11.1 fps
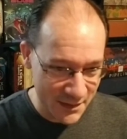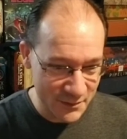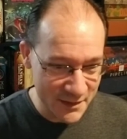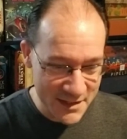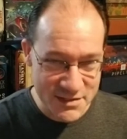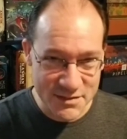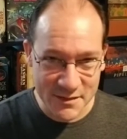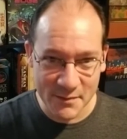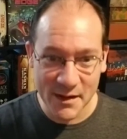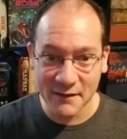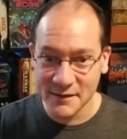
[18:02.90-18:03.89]
you can issue
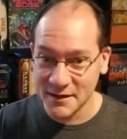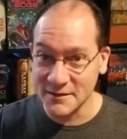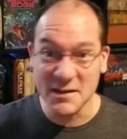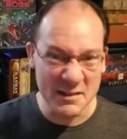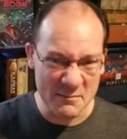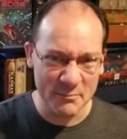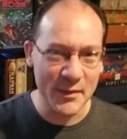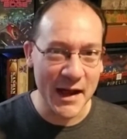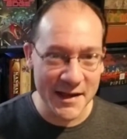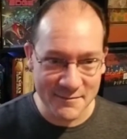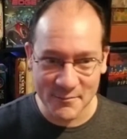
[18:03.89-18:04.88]
them out there, and then you can
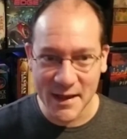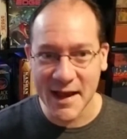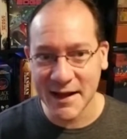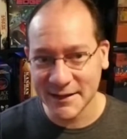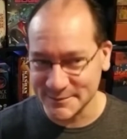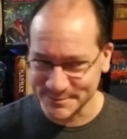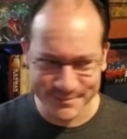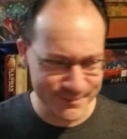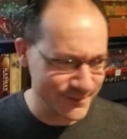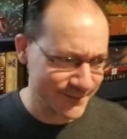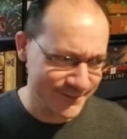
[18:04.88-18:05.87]
buy them back, and
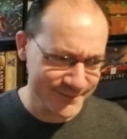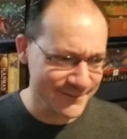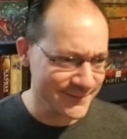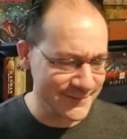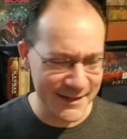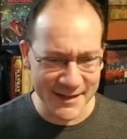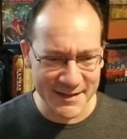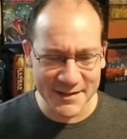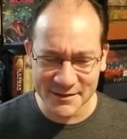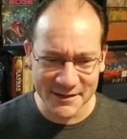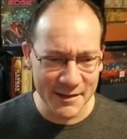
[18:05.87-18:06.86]

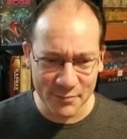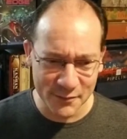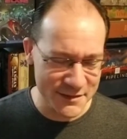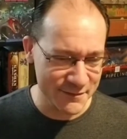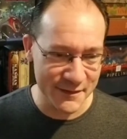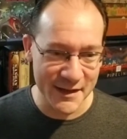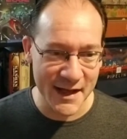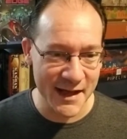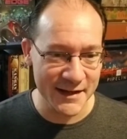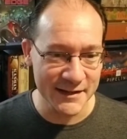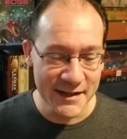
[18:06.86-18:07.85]
then you get points for
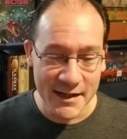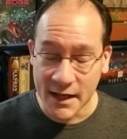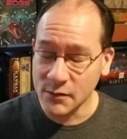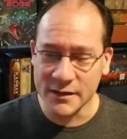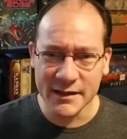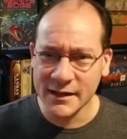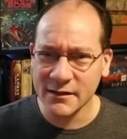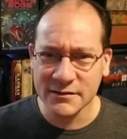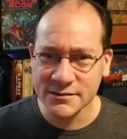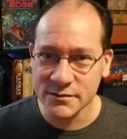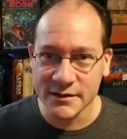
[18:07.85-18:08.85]
that. And
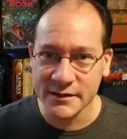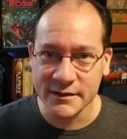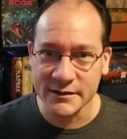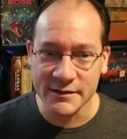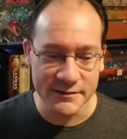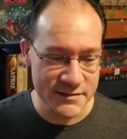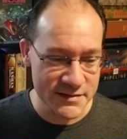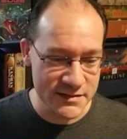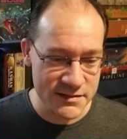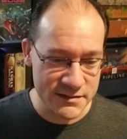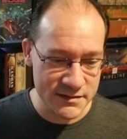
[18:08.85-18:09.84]
also the
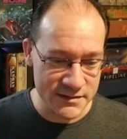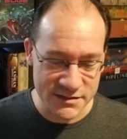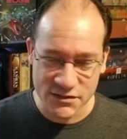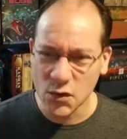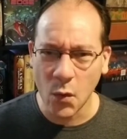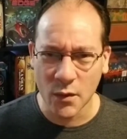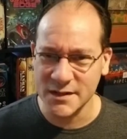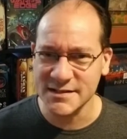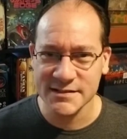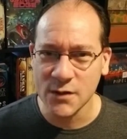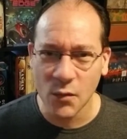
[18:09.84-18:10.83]
scoring
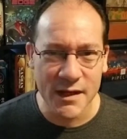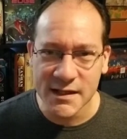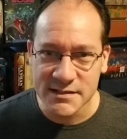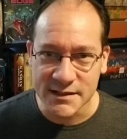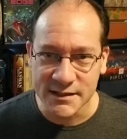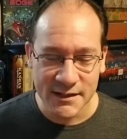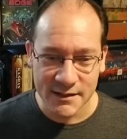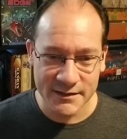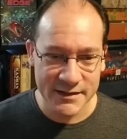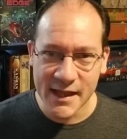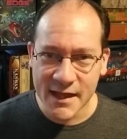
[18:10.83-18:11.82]
is so easy
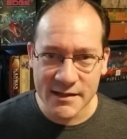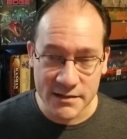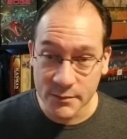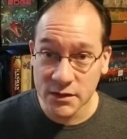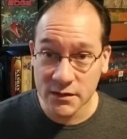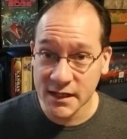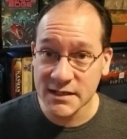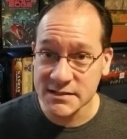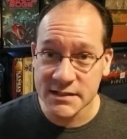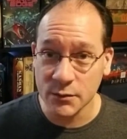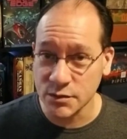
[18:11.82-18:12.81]
at the end. You can kind
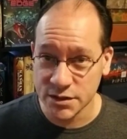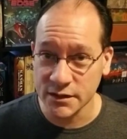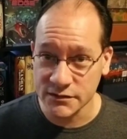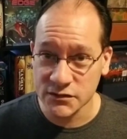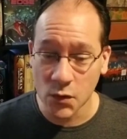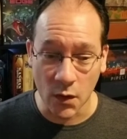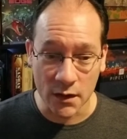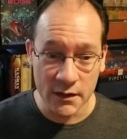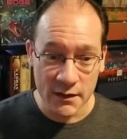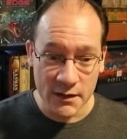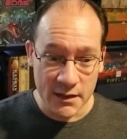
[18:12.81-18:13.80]
of see what you're going to score,
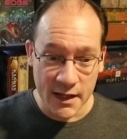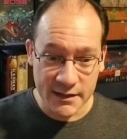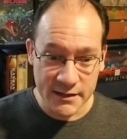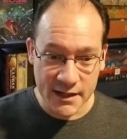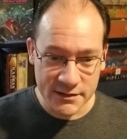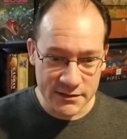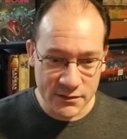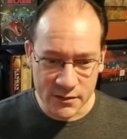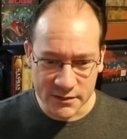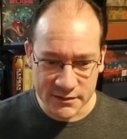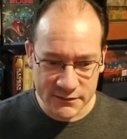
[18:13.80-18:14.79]
and you
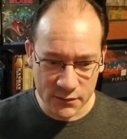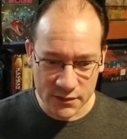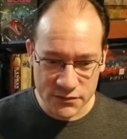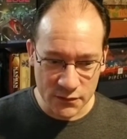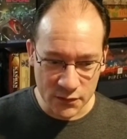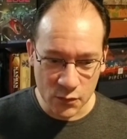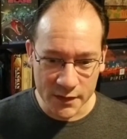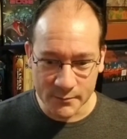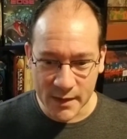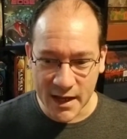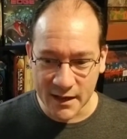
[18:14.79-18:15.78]
can sort of do the
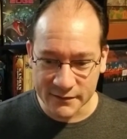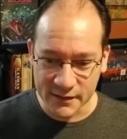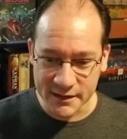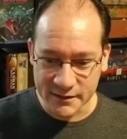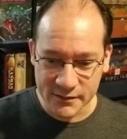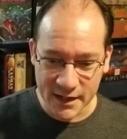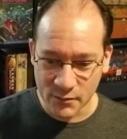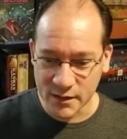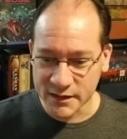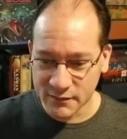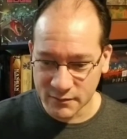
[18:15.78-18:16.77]
quick math, like, okay, I
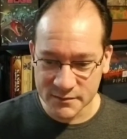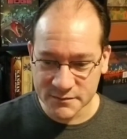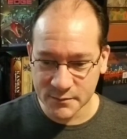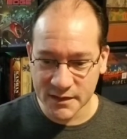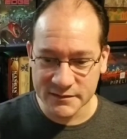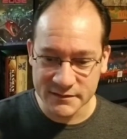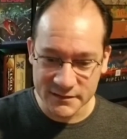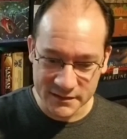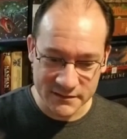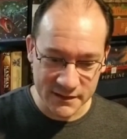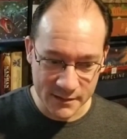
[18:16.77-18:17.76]
want to cover up the space because it
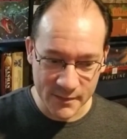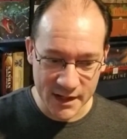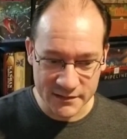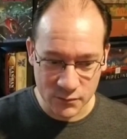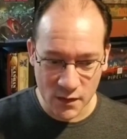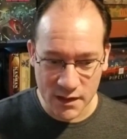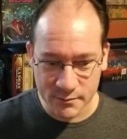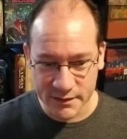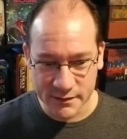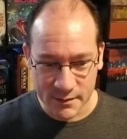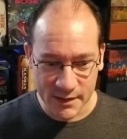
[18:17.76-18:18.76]
gives you get -1,
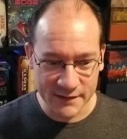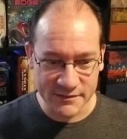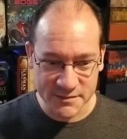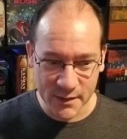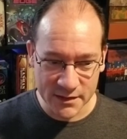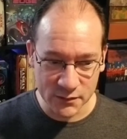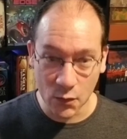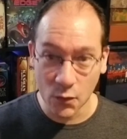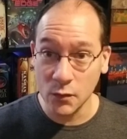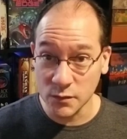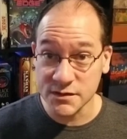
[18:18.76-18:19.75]
but I have to spend a
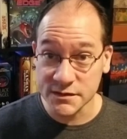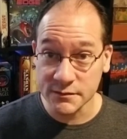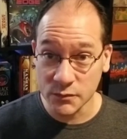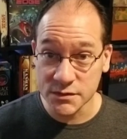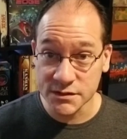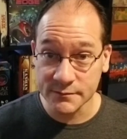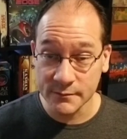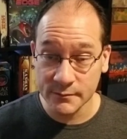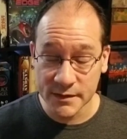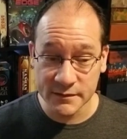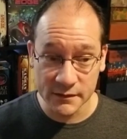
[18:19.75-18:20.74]
gold, which is
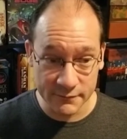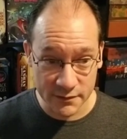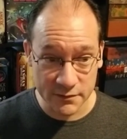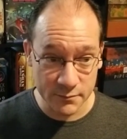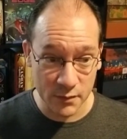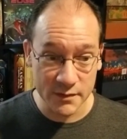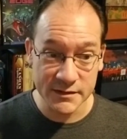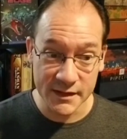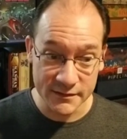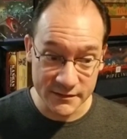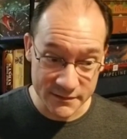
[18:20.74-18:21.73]
basically a victory point,
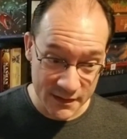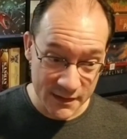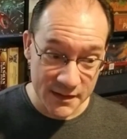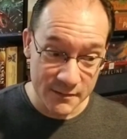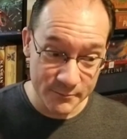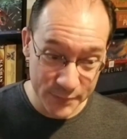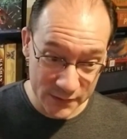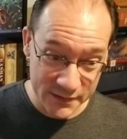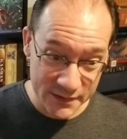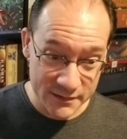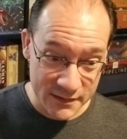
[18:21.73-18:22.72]
to get this
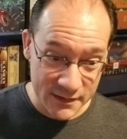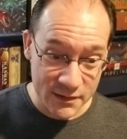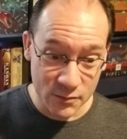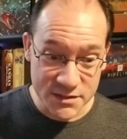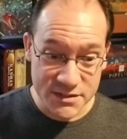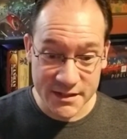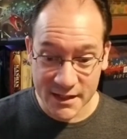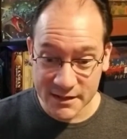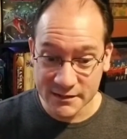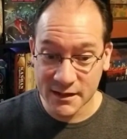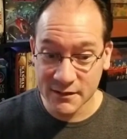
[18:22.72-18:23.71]
building, which
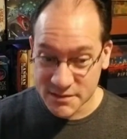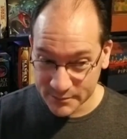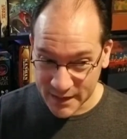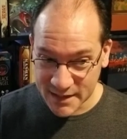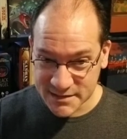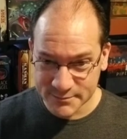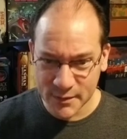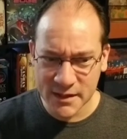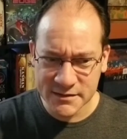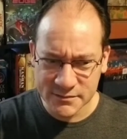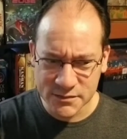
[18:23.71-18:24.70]
then covers up that
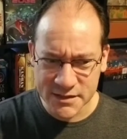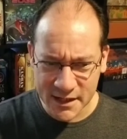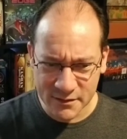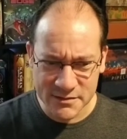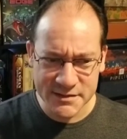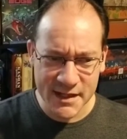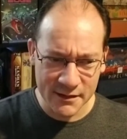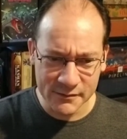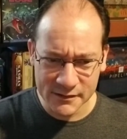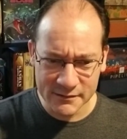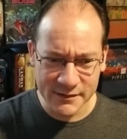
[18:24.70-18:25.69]
space, which counters
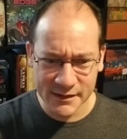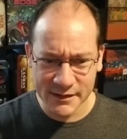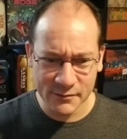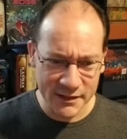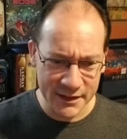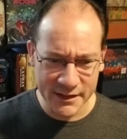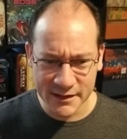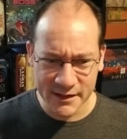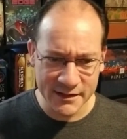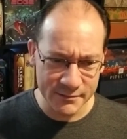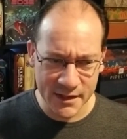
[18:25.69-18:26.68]
that, and what I
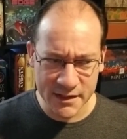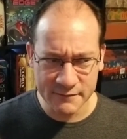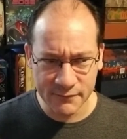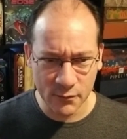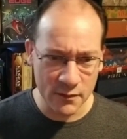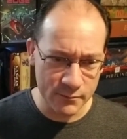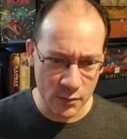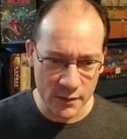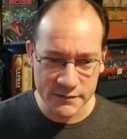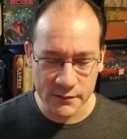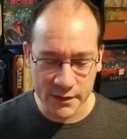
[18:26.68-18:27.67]
end up netting 4
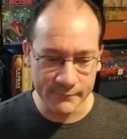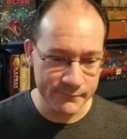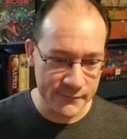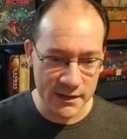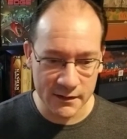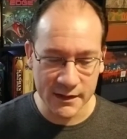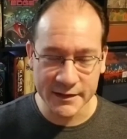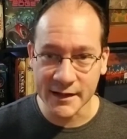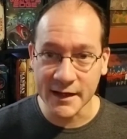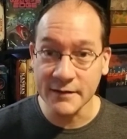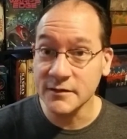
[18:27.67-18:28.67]
points. Okay, I don't
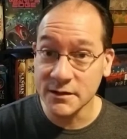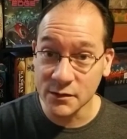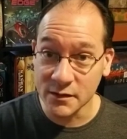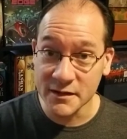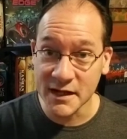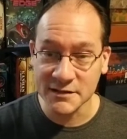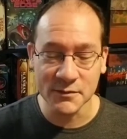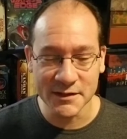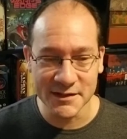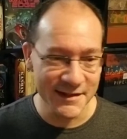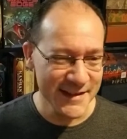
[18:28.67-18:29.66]
like that. And then you go to the next
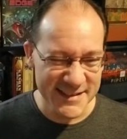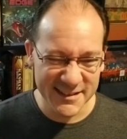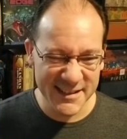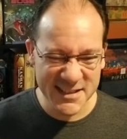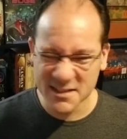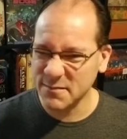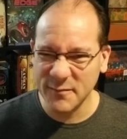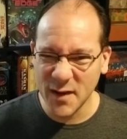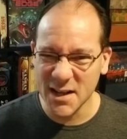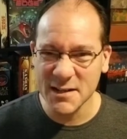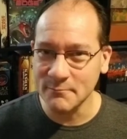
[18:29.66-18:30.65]
one. Then so it's just
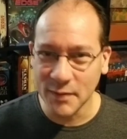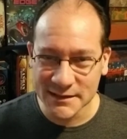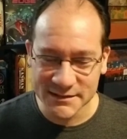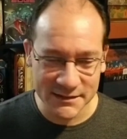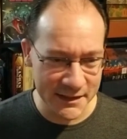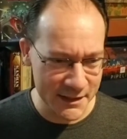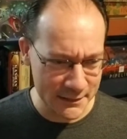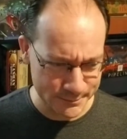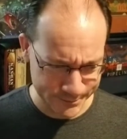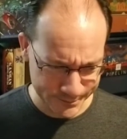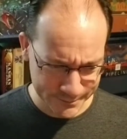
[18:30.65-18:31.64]
fun and
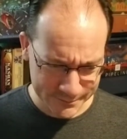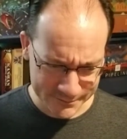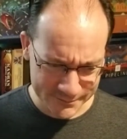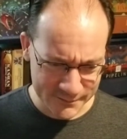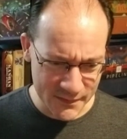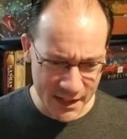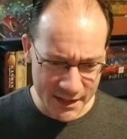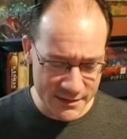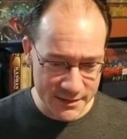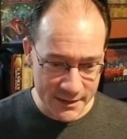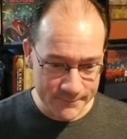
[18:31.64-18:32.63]
puzzly,
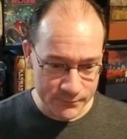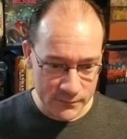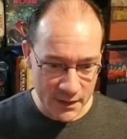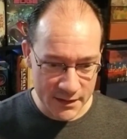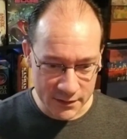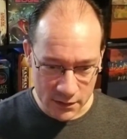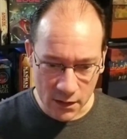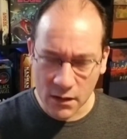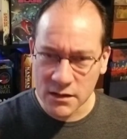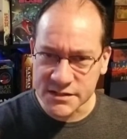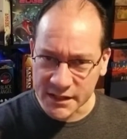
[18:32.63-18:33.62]
and the
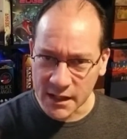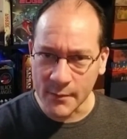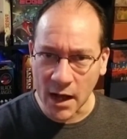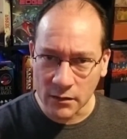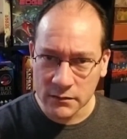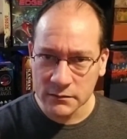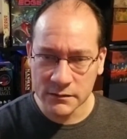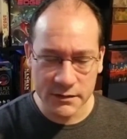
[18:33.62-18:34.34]
cards that come out,